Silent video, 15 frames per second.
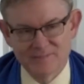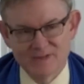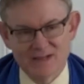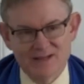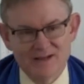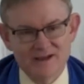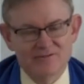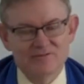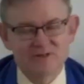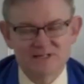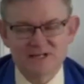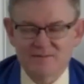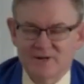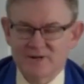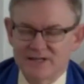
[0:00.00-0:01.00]
And every
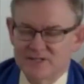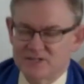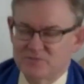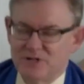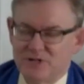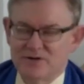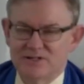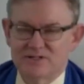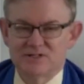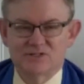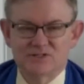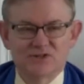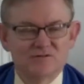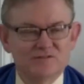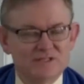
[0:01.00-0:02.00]
time I experience a
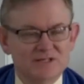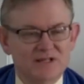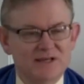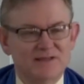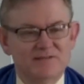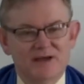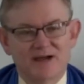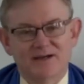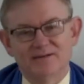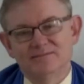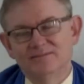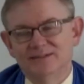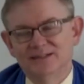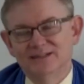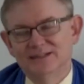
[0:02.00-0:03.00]
service like that,
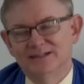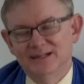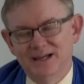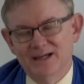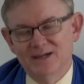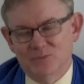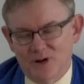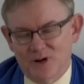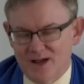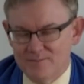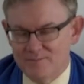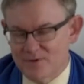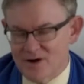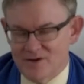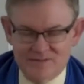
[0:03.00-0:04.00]
when
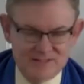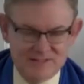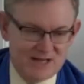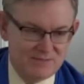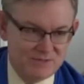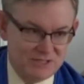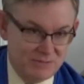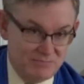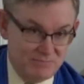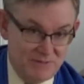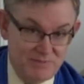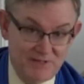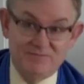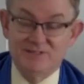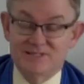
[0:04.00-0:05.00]
I'm oftentimes
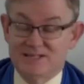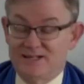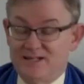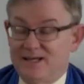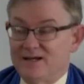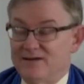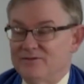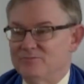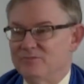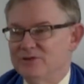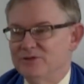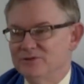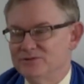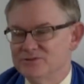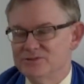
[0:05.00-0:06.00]
maybe even sitting out in the
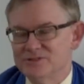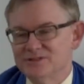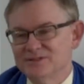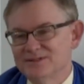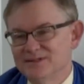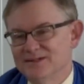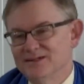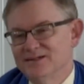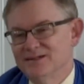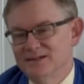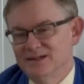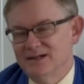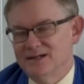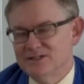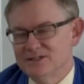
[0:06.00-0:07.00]
pews,
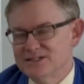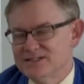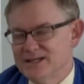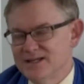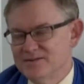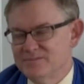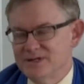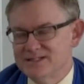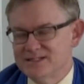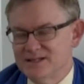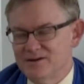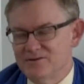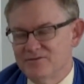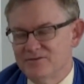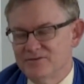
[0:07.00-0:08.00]
I just say to
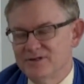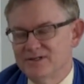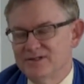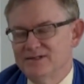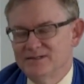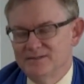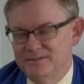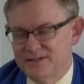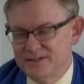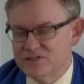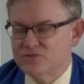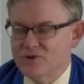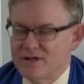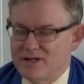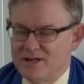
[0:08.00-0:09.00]
myself,
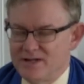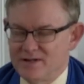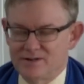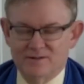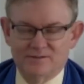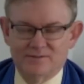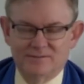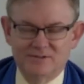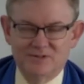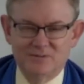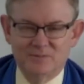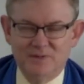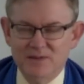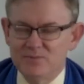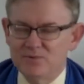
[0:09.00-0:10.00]
this right here,
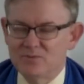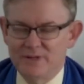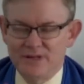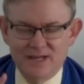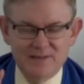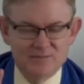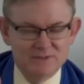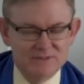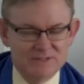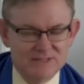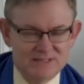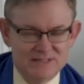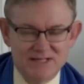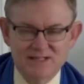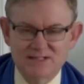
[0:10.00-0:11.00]
people being able to
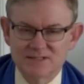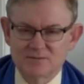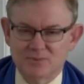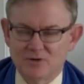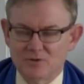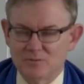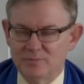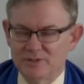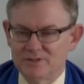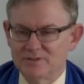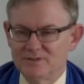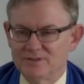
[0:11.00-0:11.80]
stand in a pulpit